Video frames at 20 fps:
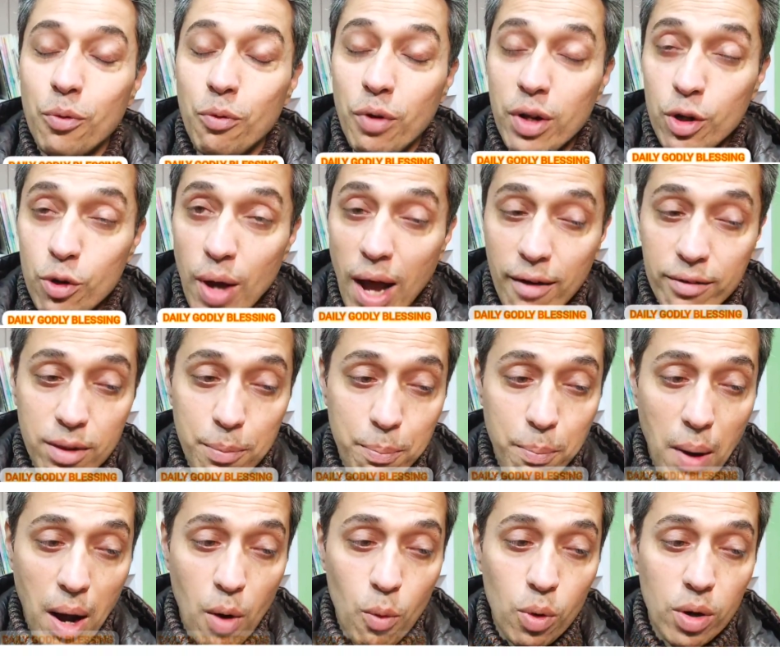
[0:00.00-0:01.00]
will you have the
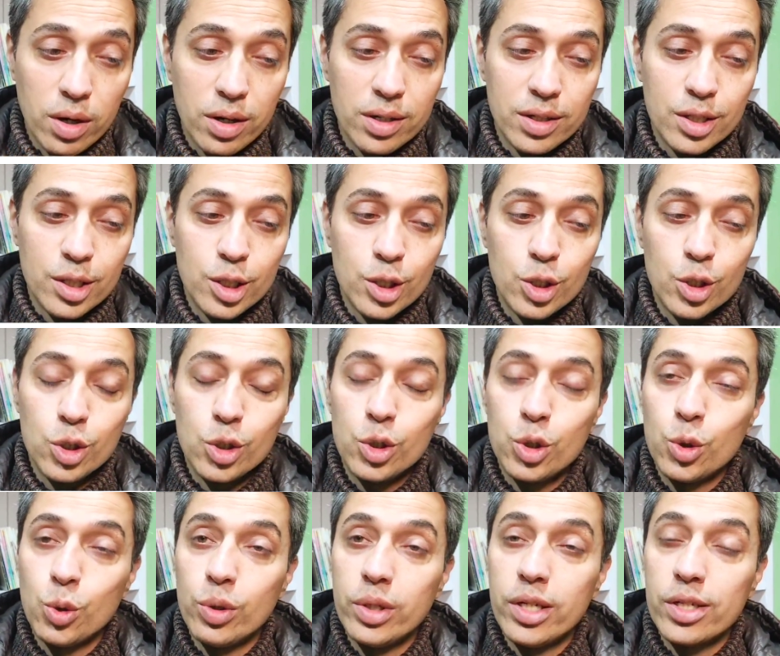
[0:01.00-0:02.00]
power
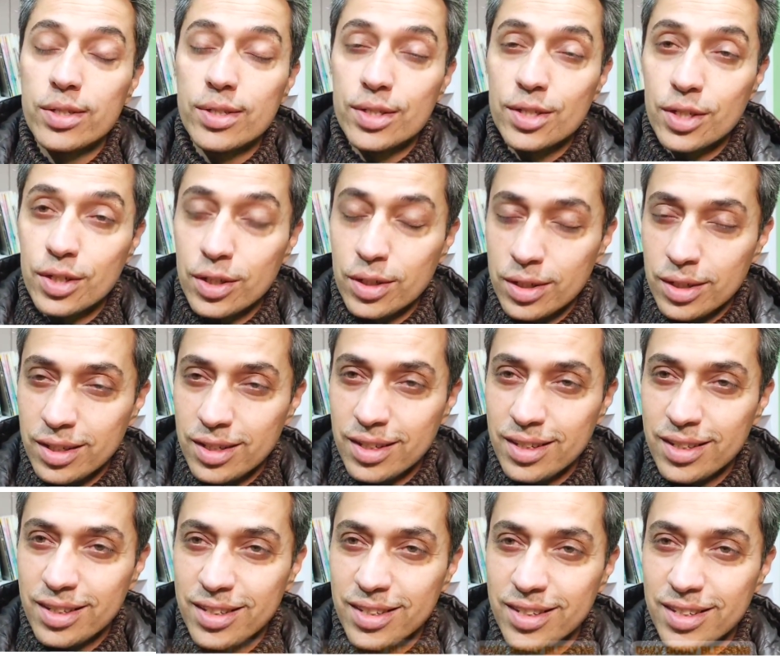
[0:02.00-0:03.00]
to discern
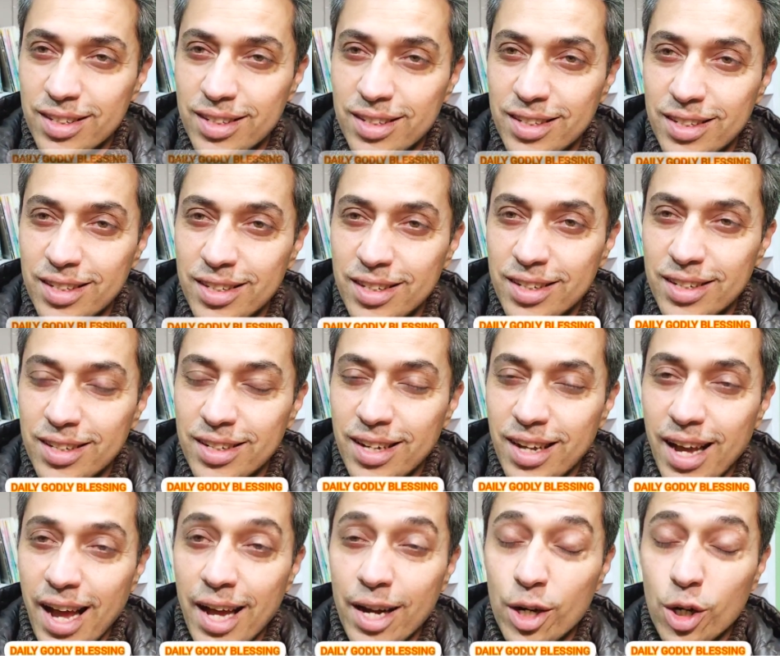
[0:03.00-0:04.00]

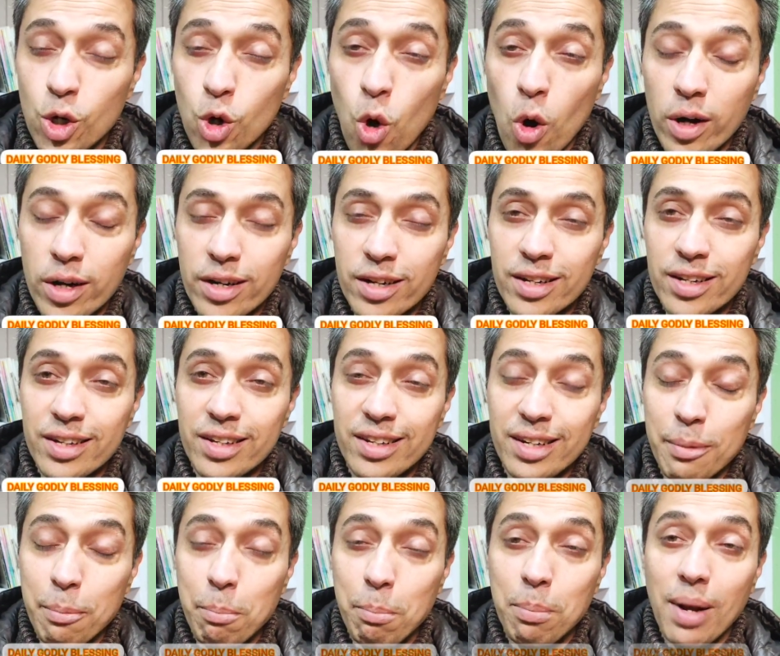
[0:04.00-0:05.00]
and not
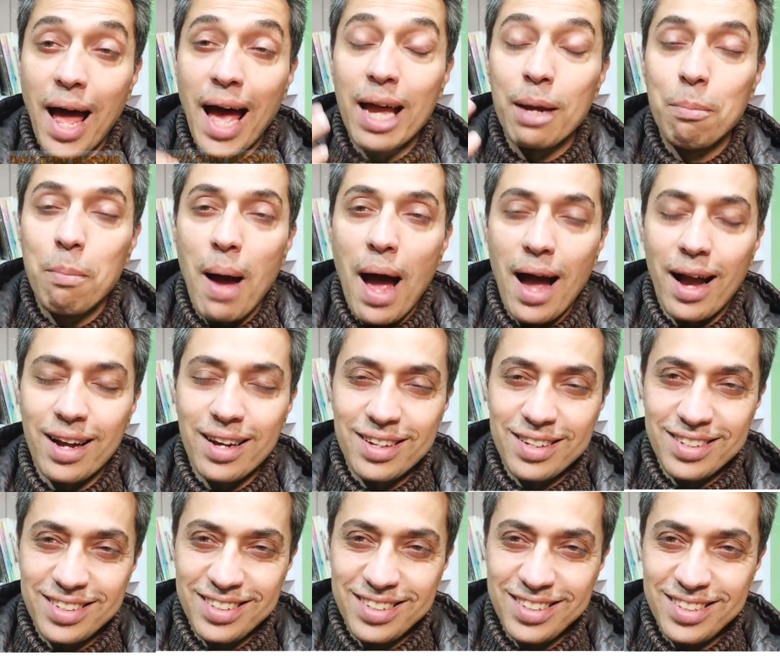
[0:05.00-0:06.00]
reply
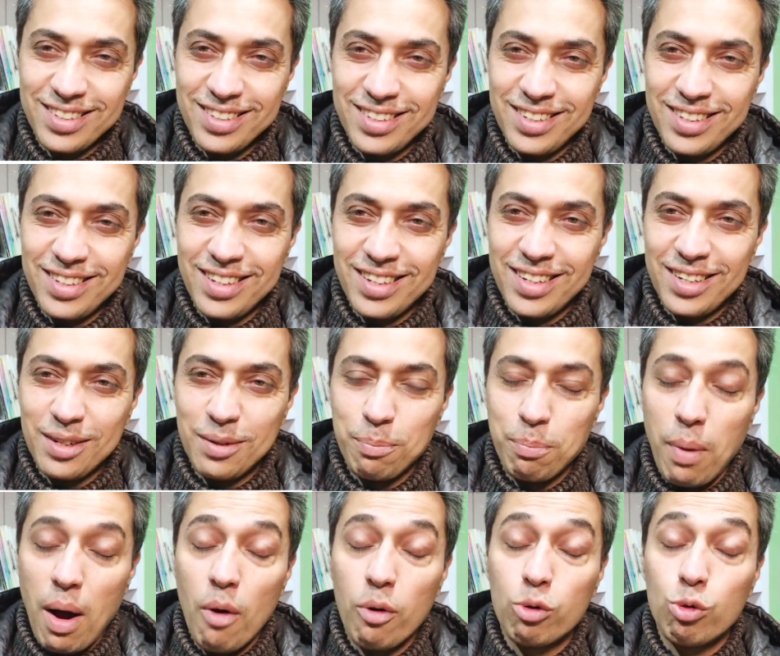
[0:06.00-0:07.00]
back?
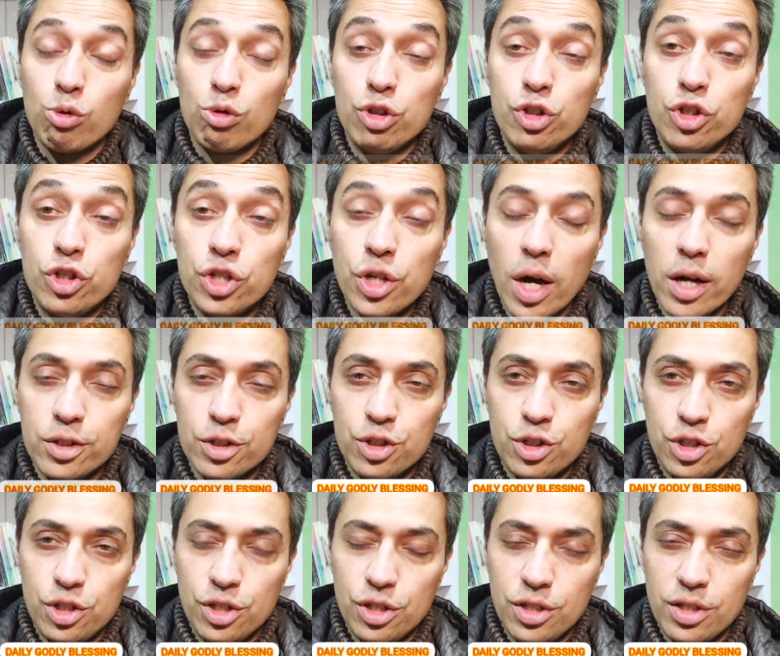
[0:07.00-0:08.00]
Power to
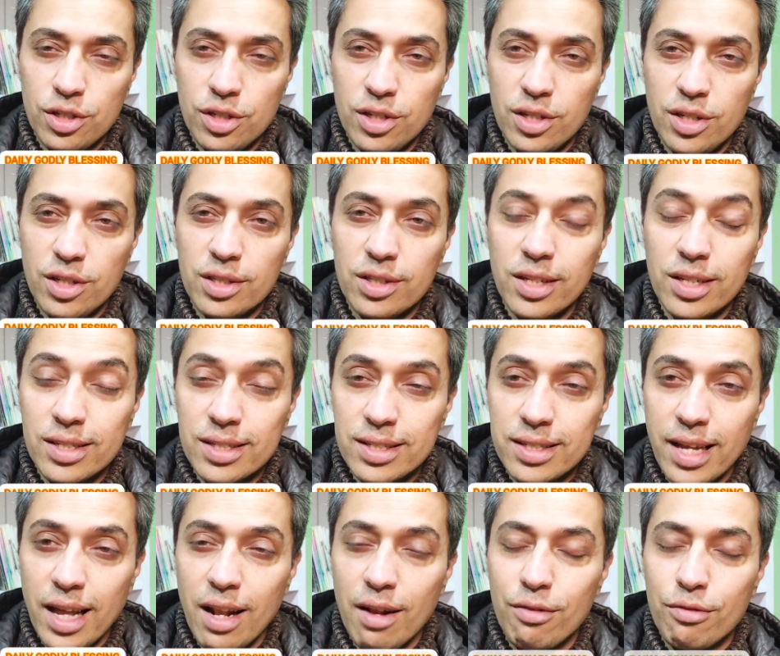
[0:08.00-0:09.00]
judge the
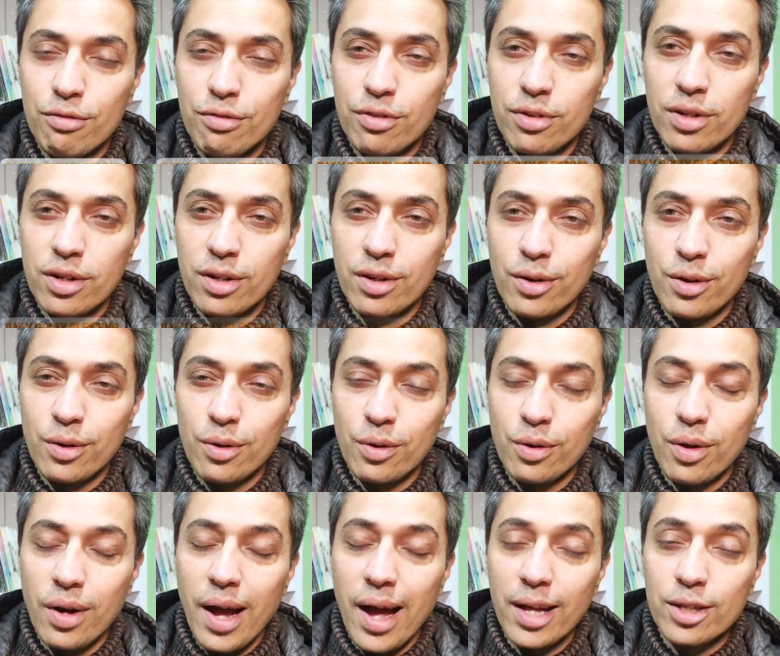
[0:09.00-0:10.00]
self
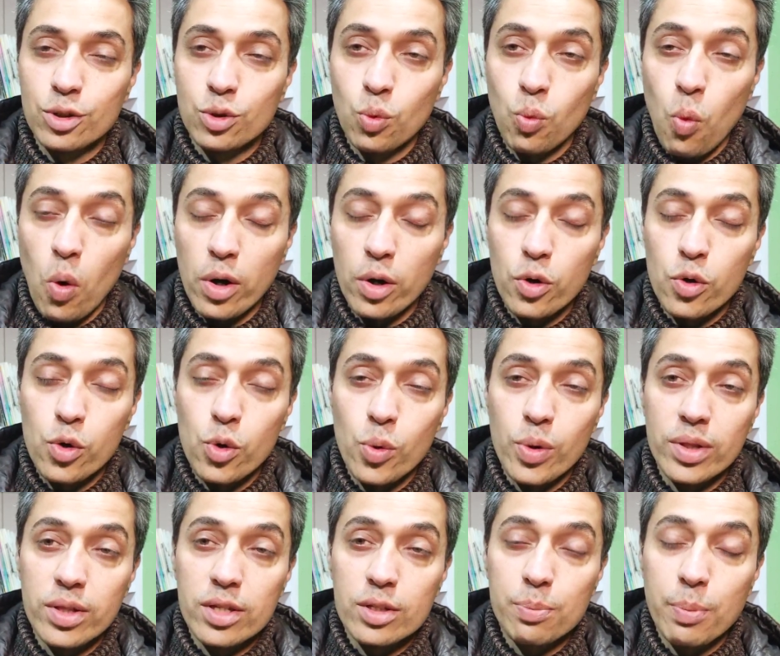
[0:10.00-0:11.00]
as to what to do
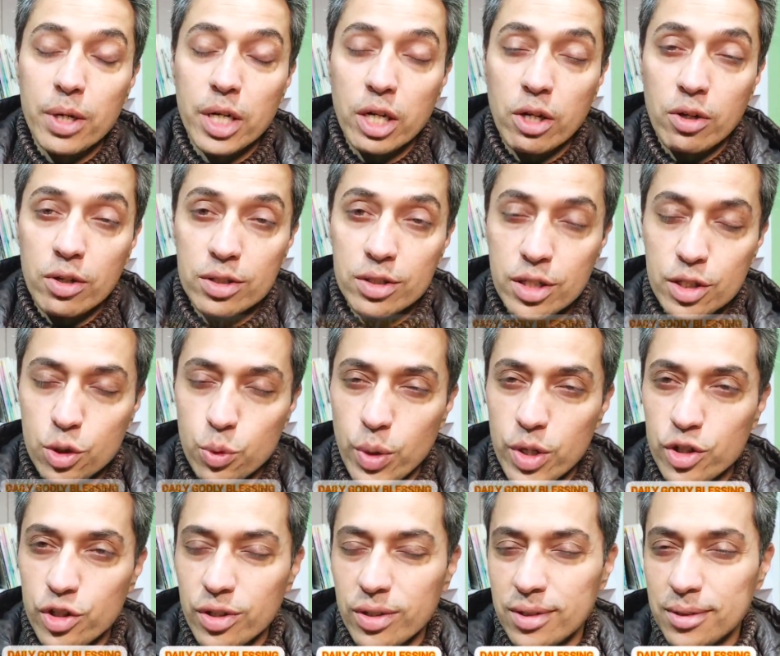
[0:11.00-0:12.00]
in this particular
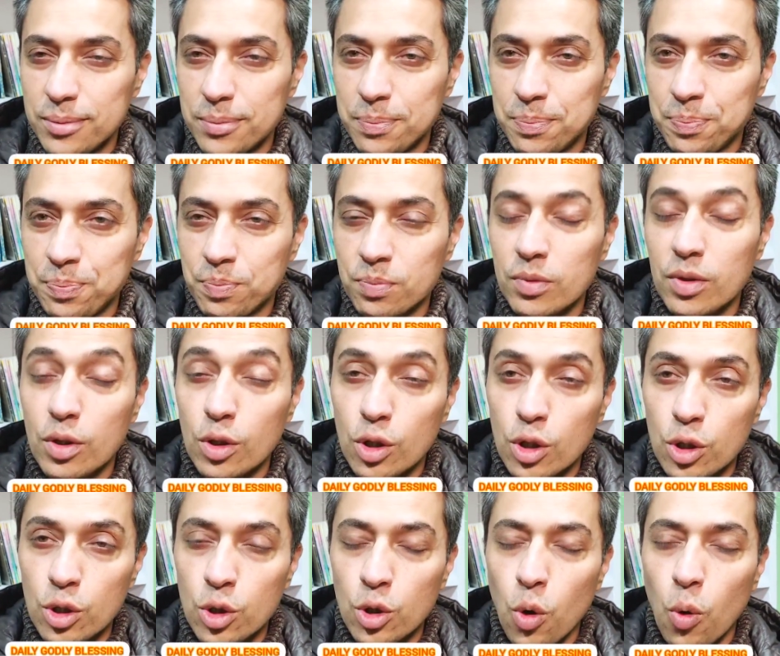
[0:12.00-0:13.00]
situation?
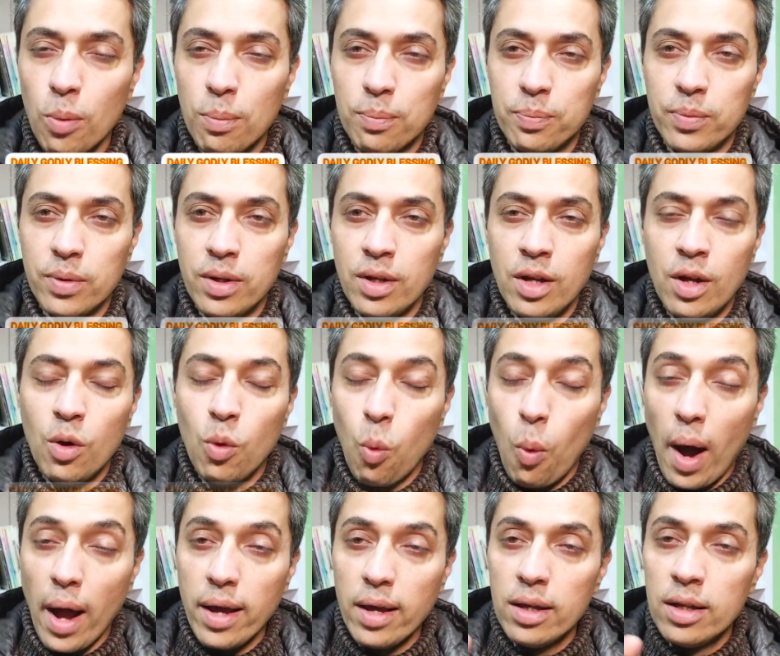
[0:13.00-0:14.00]
No.
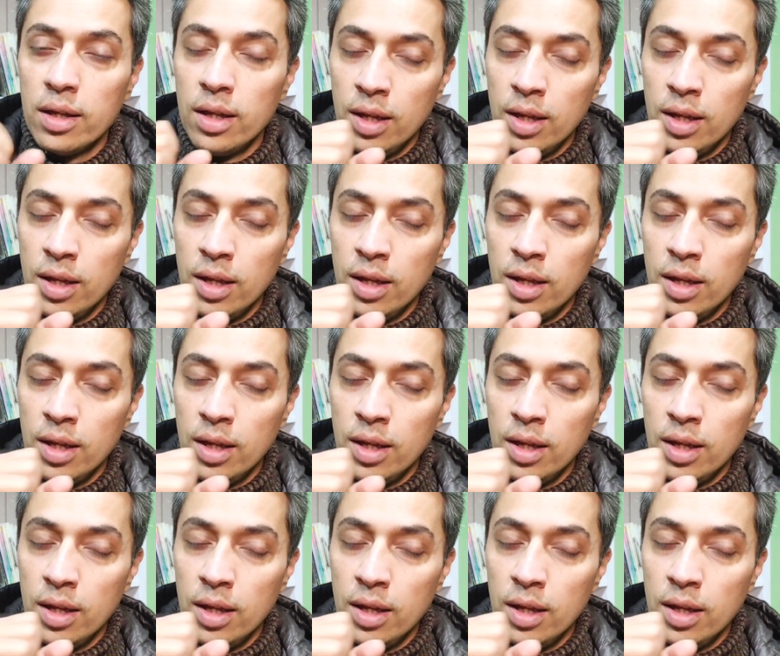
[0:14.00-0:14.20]
Why?